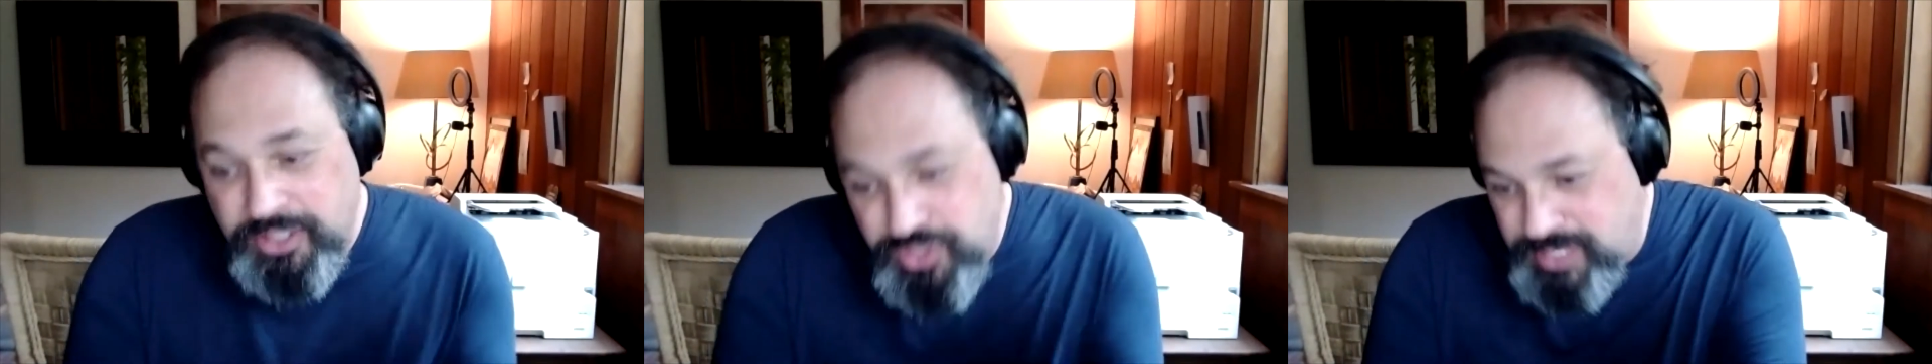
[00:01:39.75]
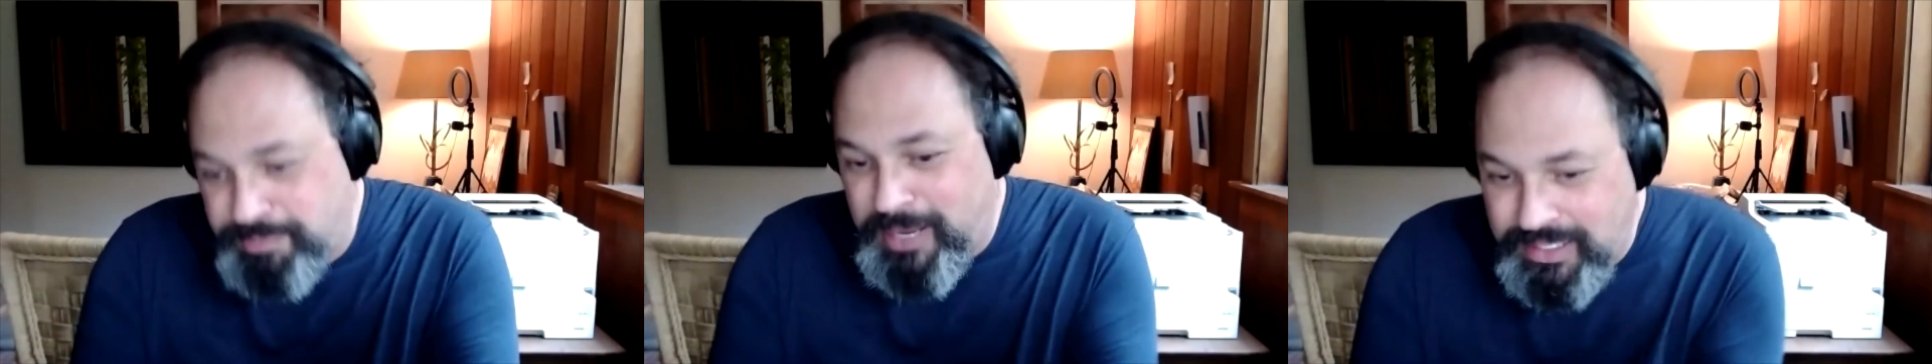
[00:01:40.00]

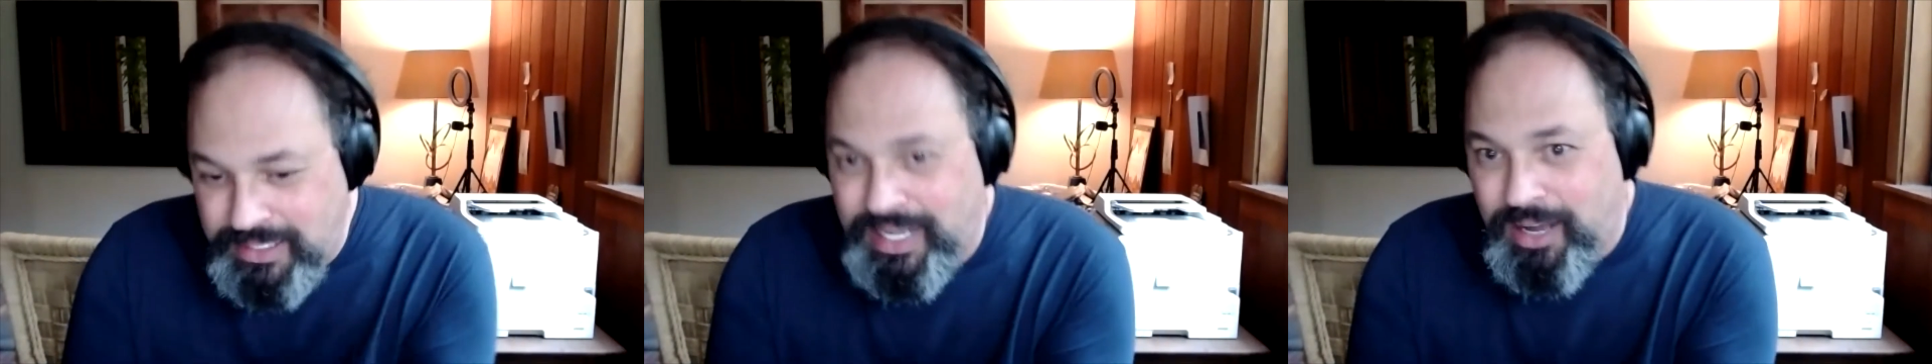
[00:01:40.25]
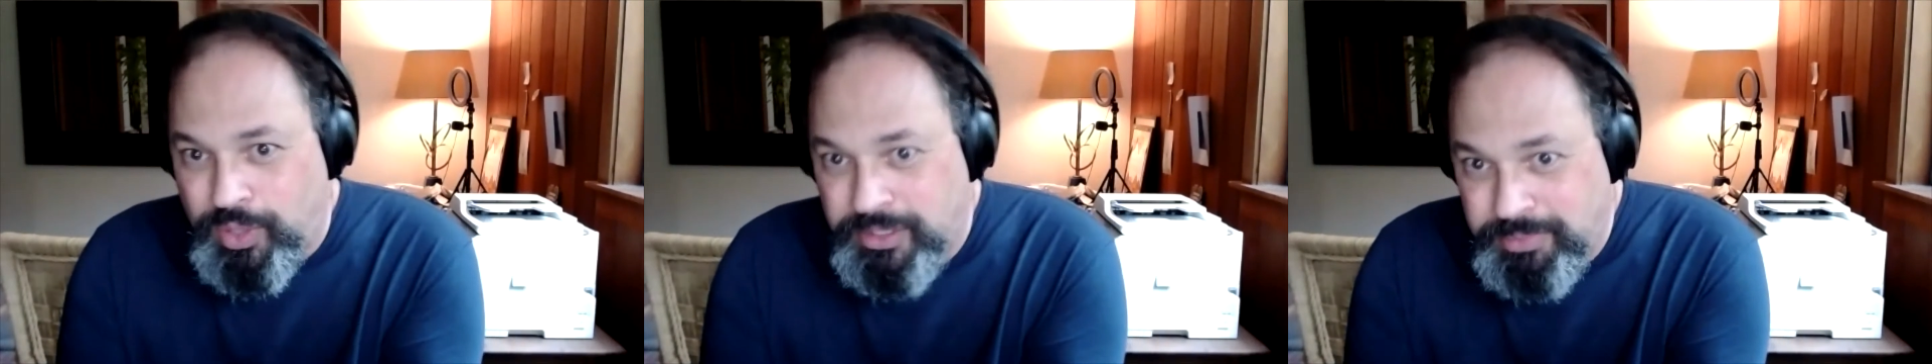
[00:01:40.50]
just buy
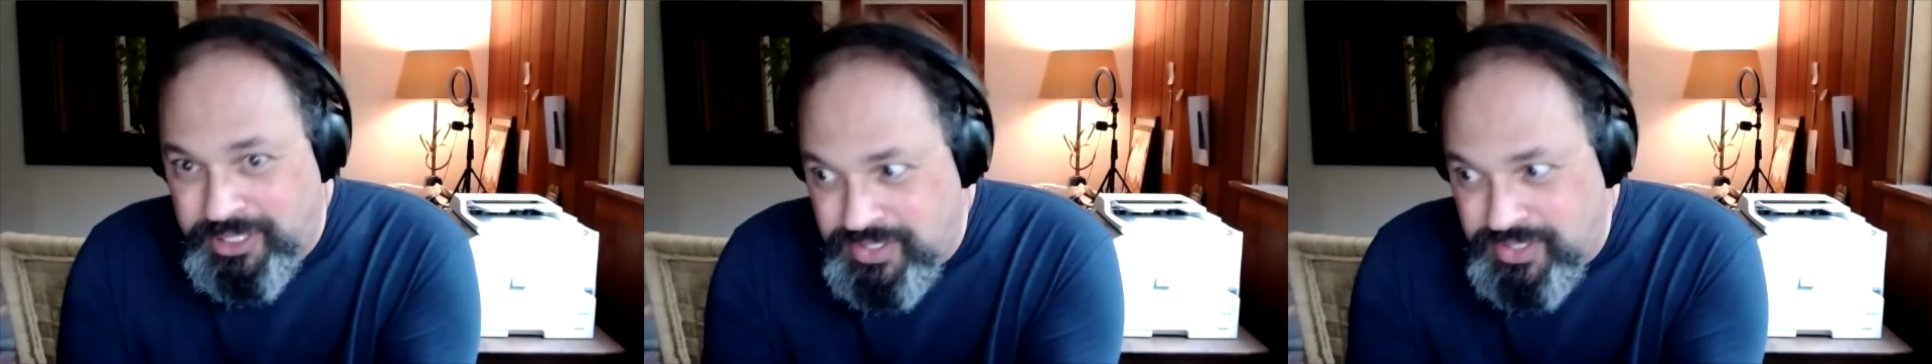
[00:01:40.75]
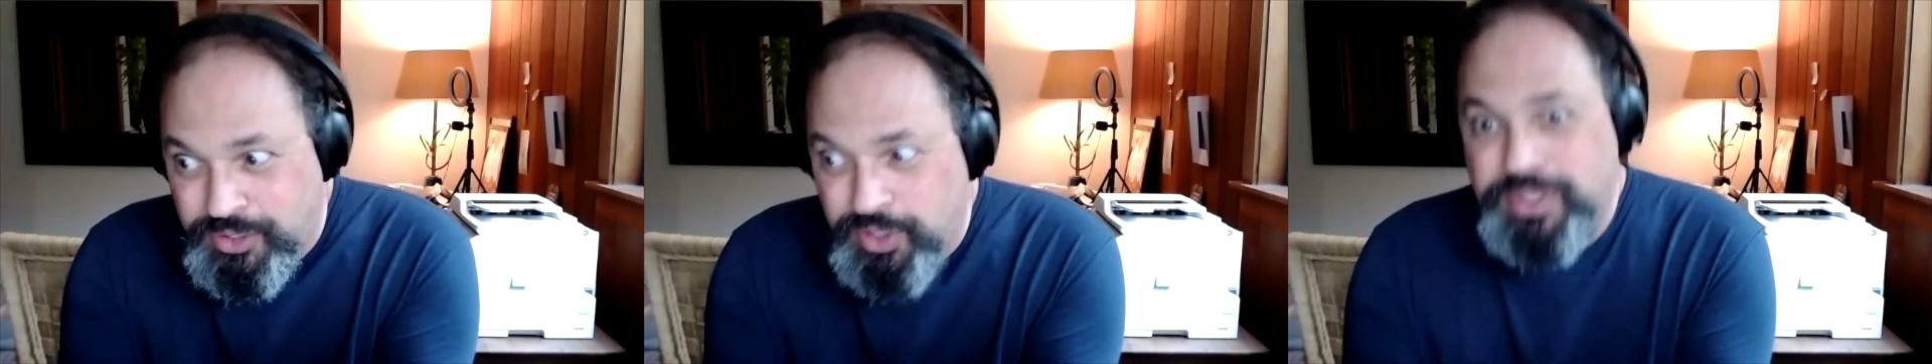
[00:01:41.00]
that one,
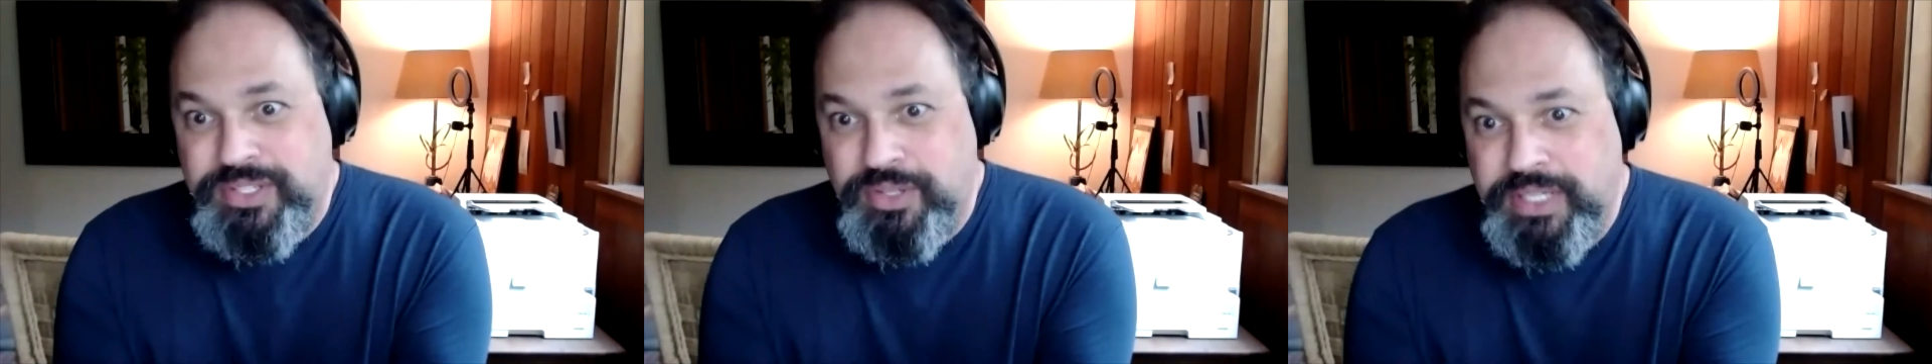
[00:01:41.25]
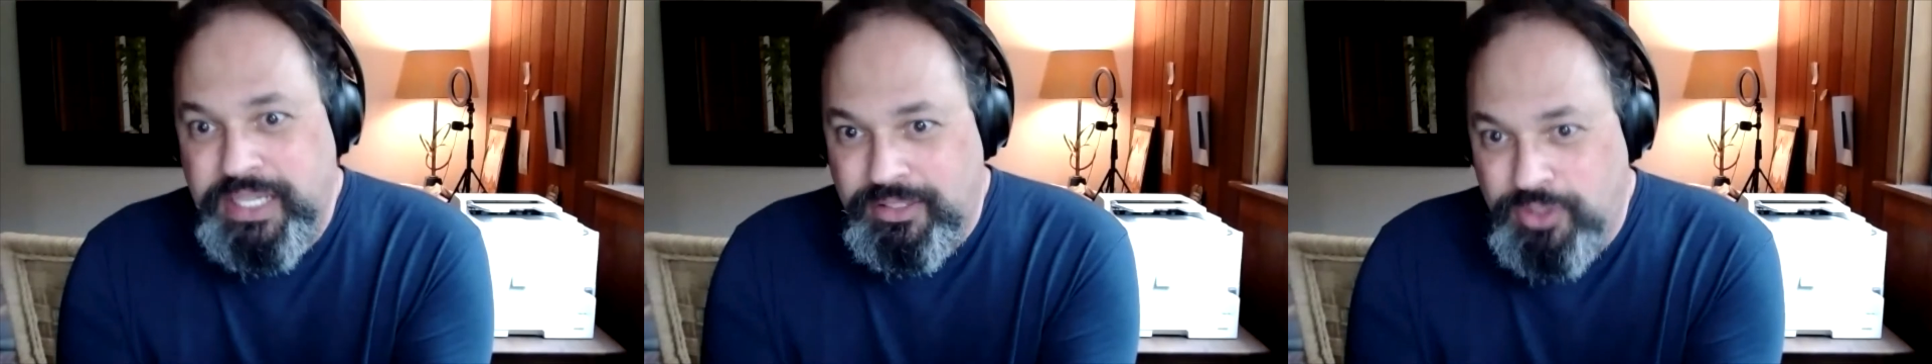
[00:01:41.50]
because it's
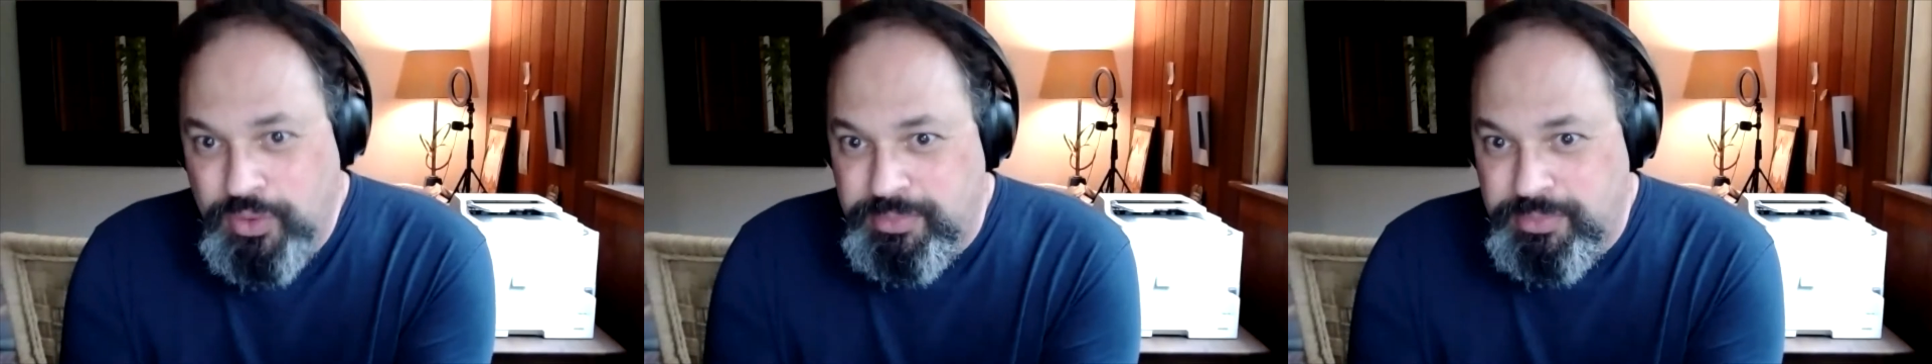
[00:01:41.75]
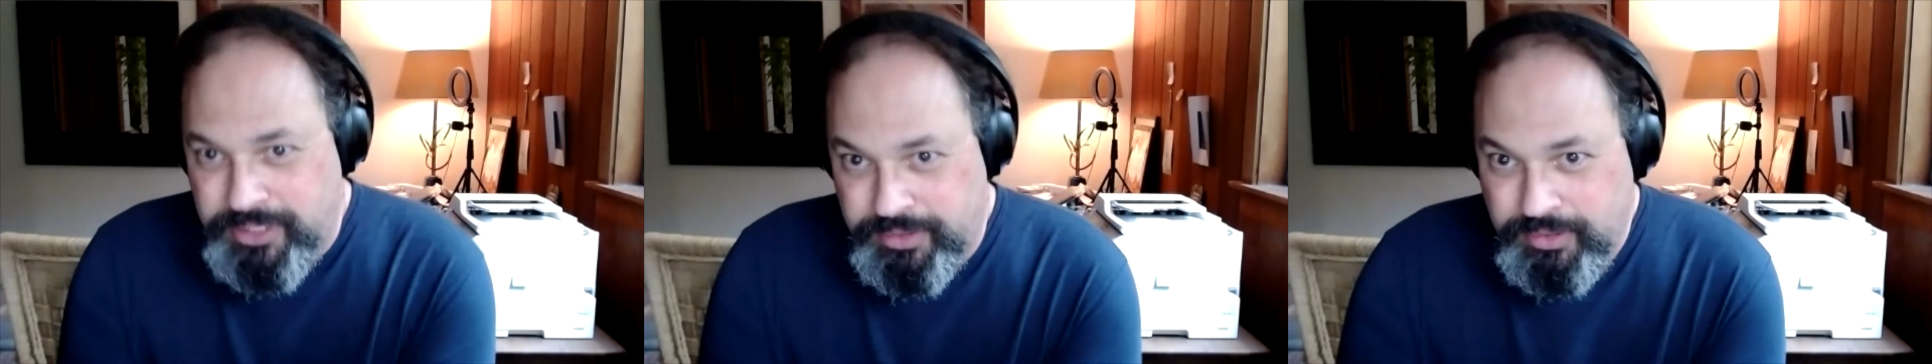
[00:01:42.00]
going to get used
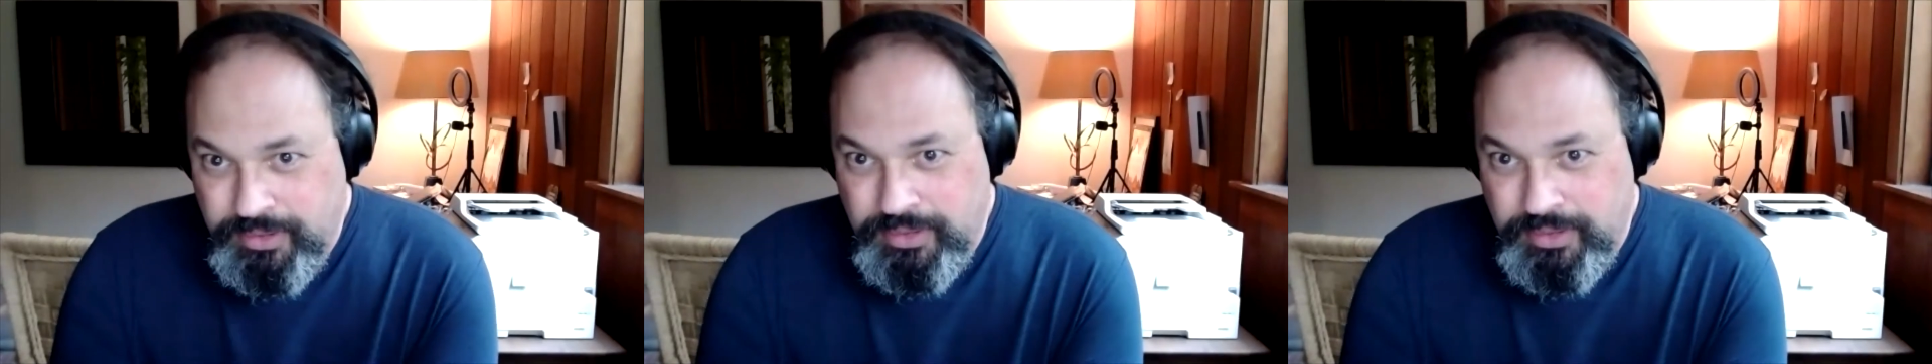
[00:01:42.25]
better.